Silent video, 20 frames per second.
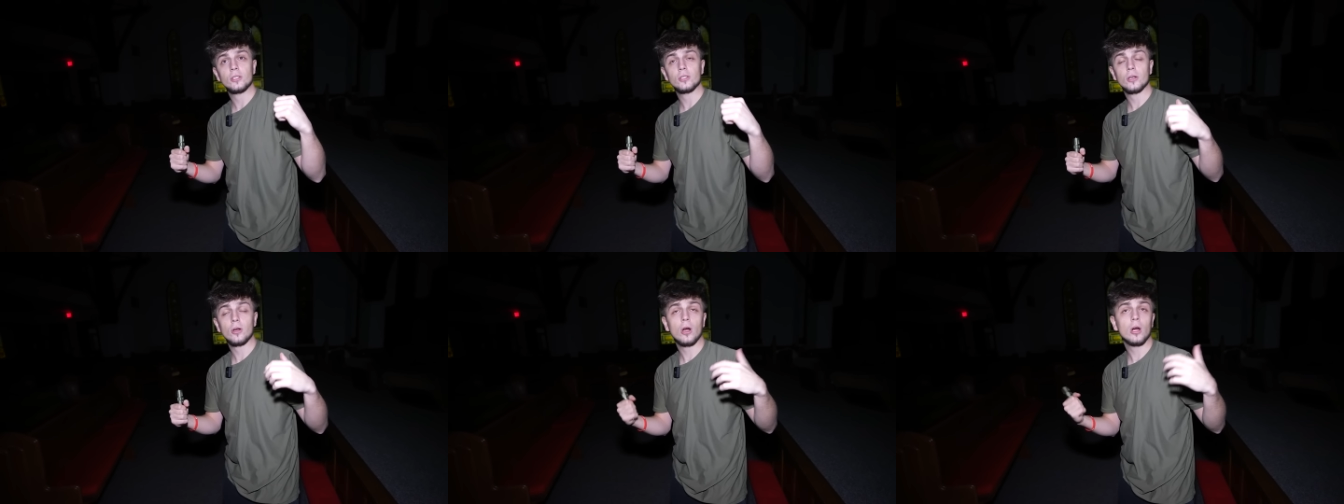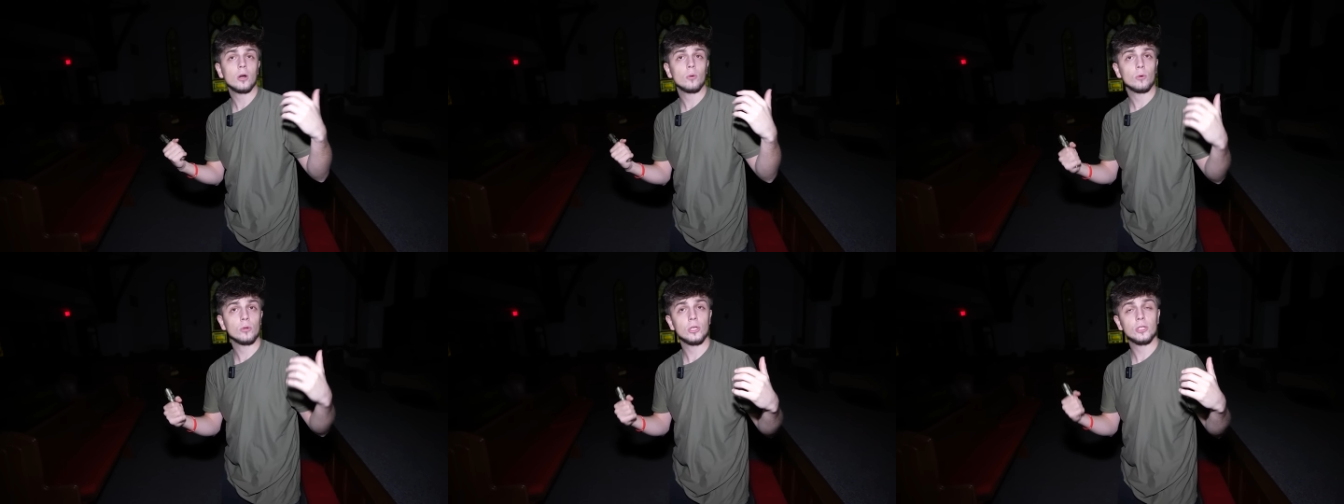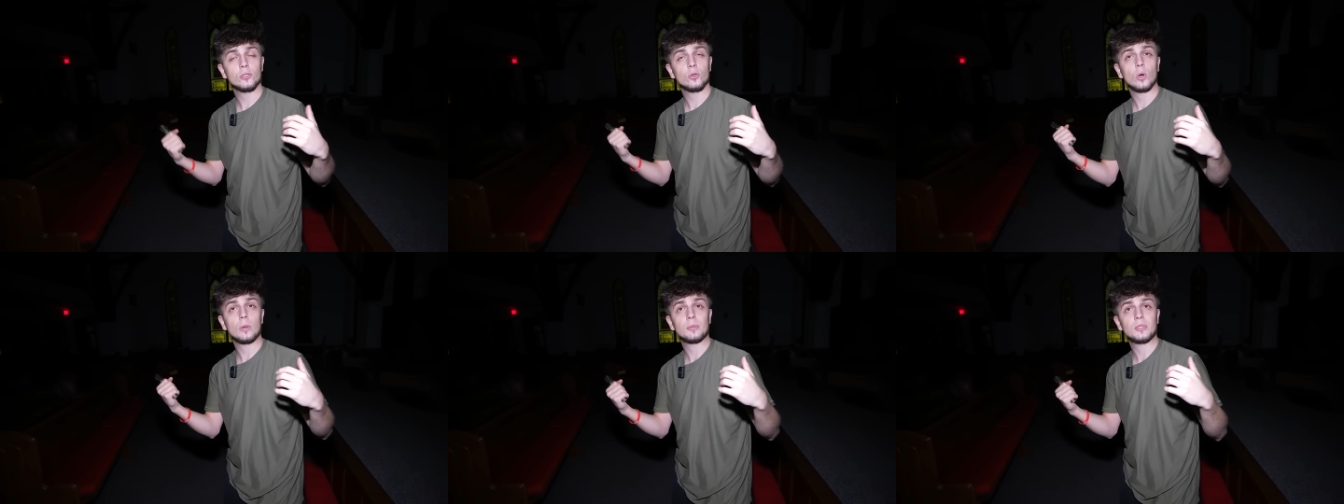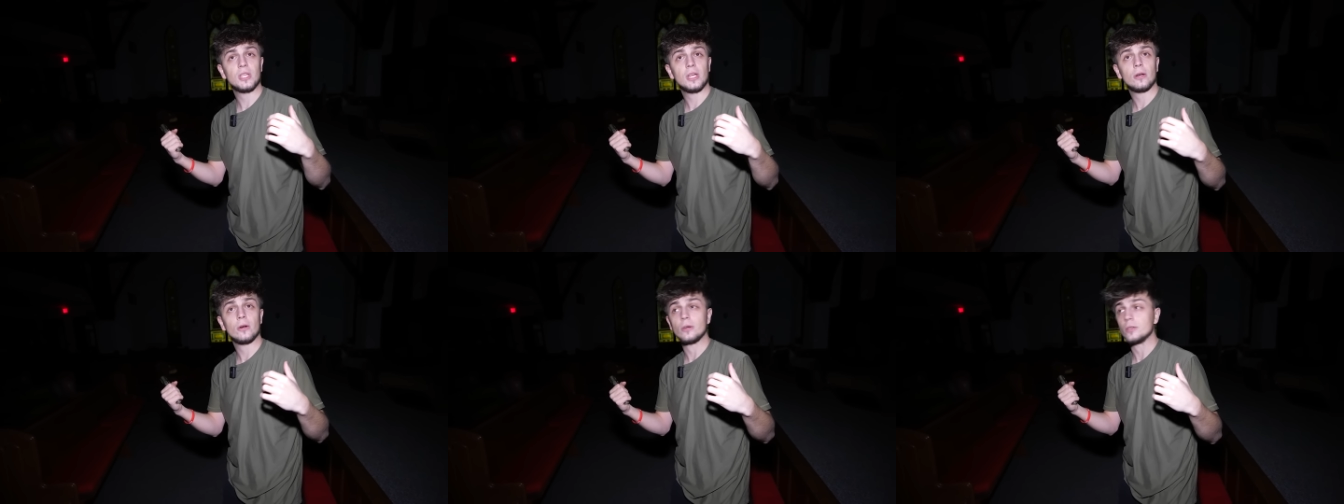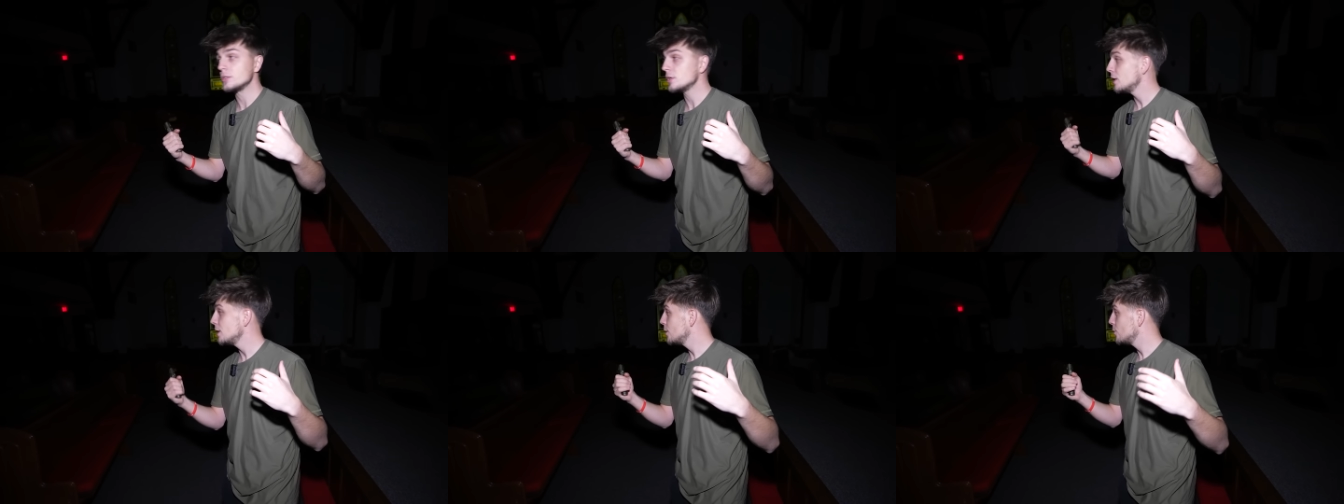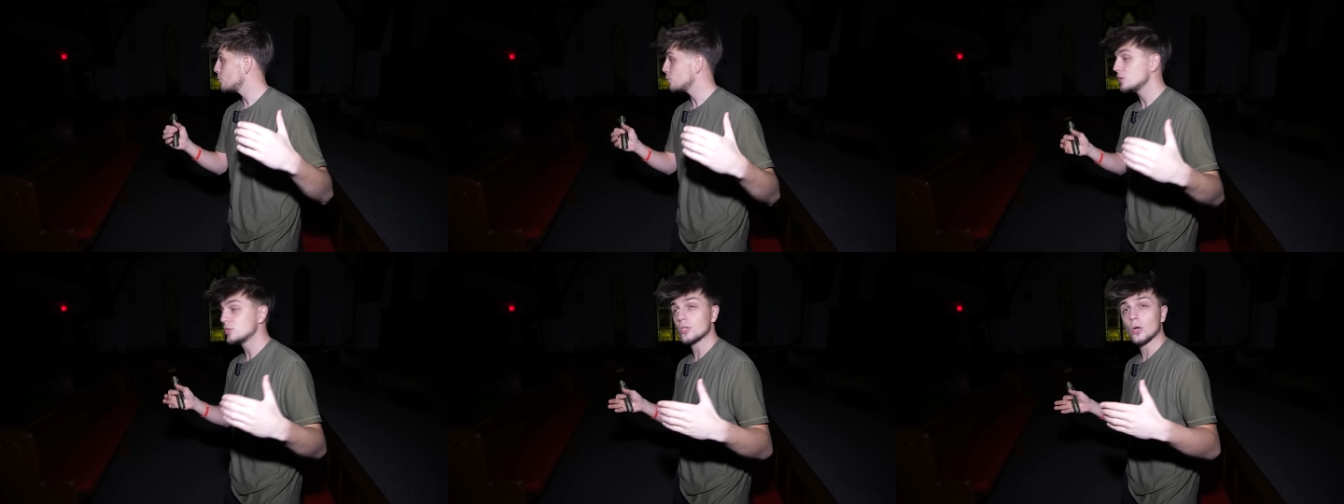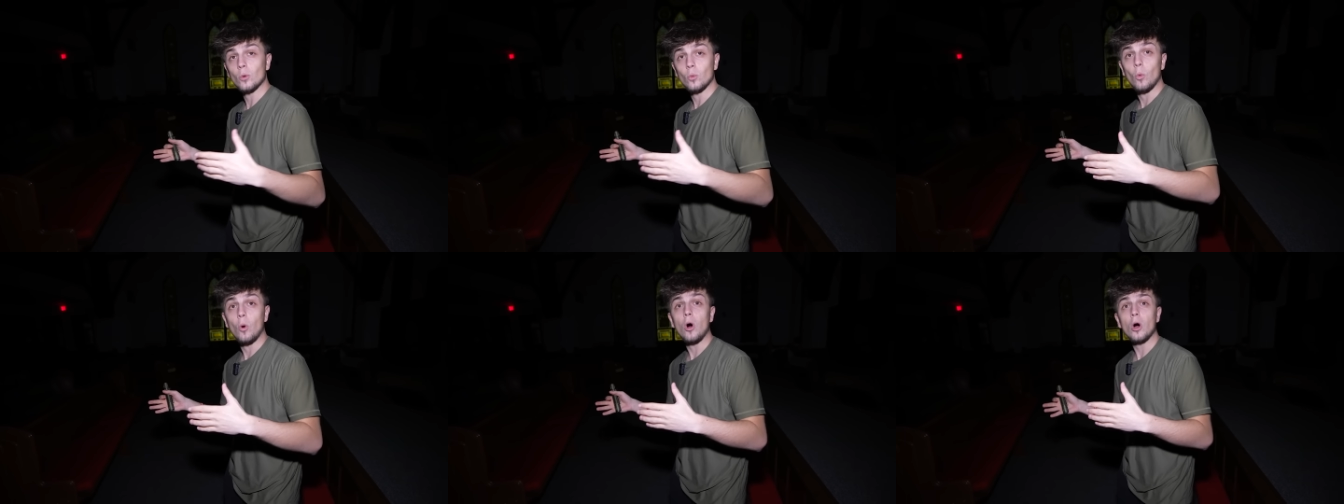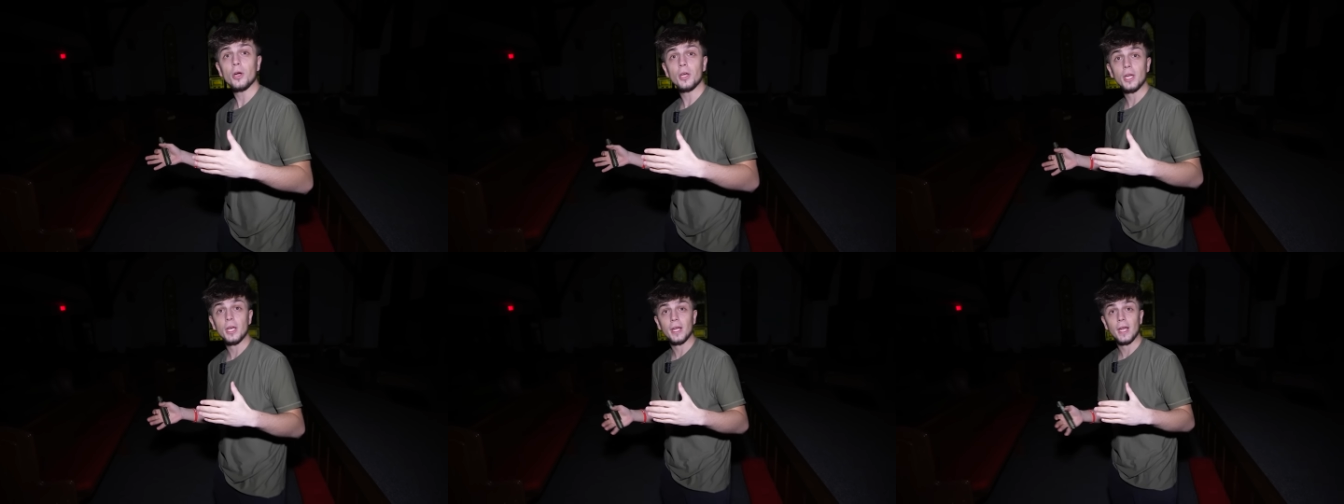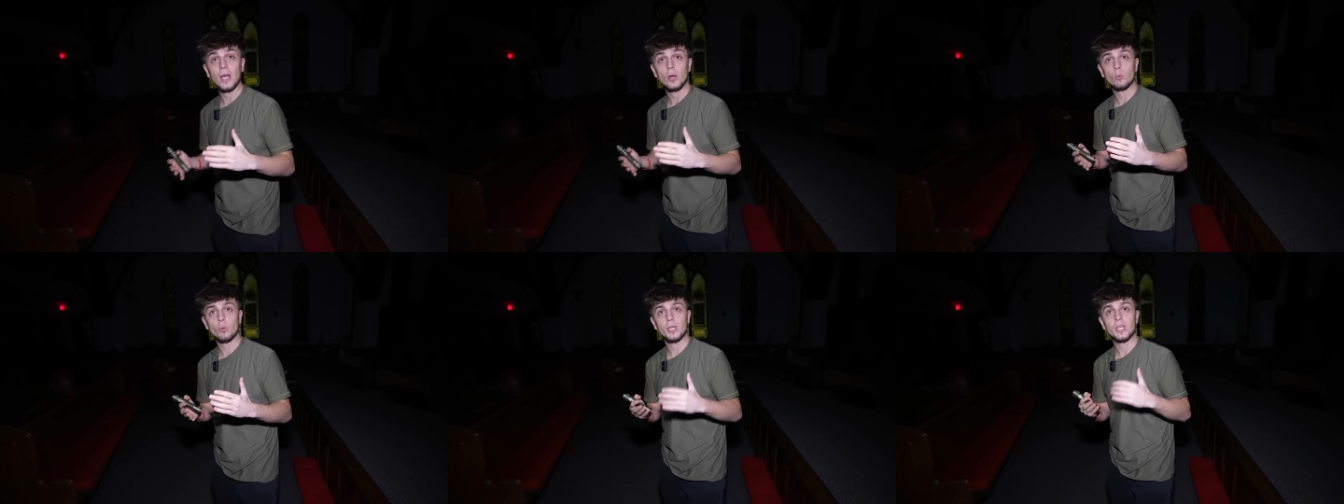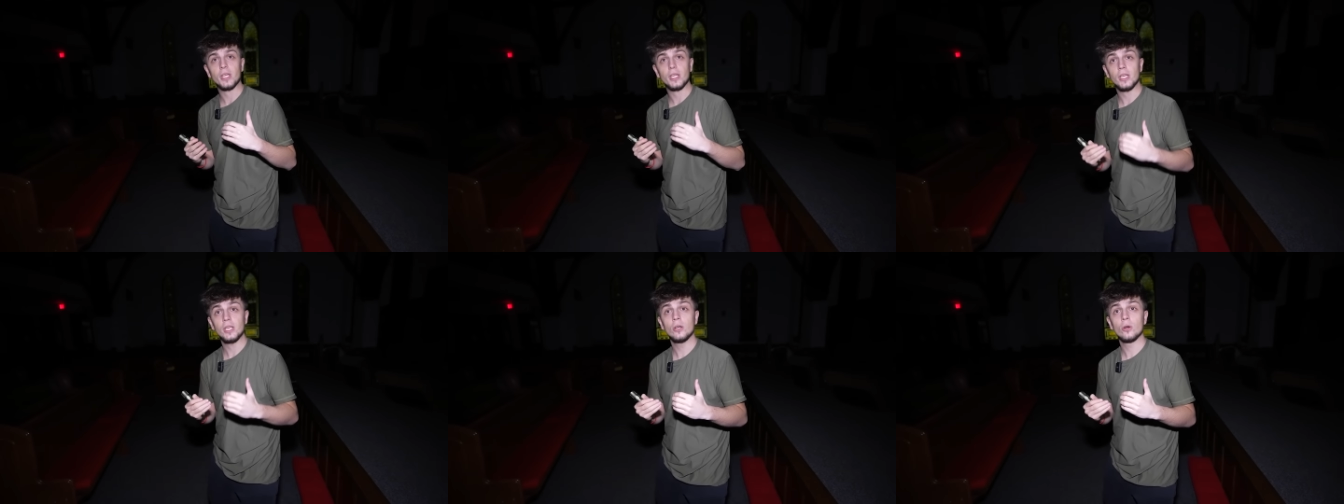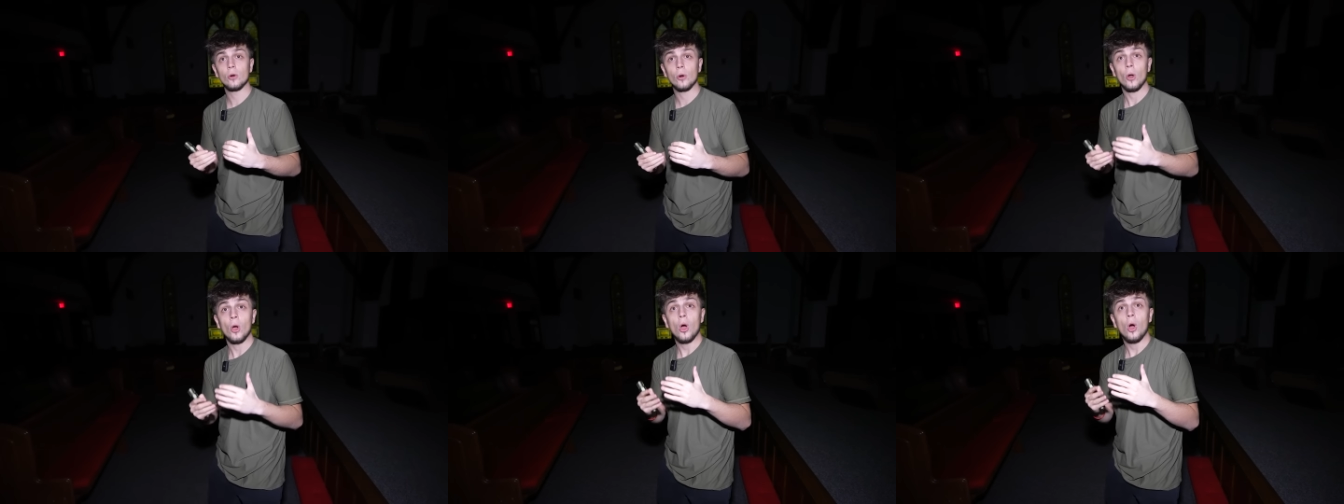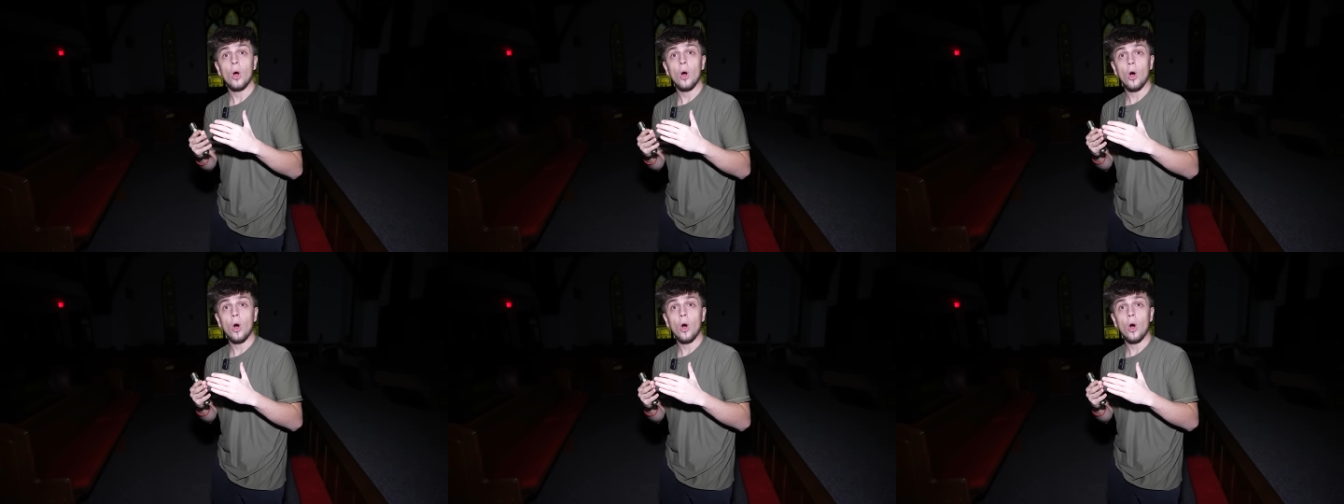he's like, all right, well, let's go upstairs. We start walking and we hear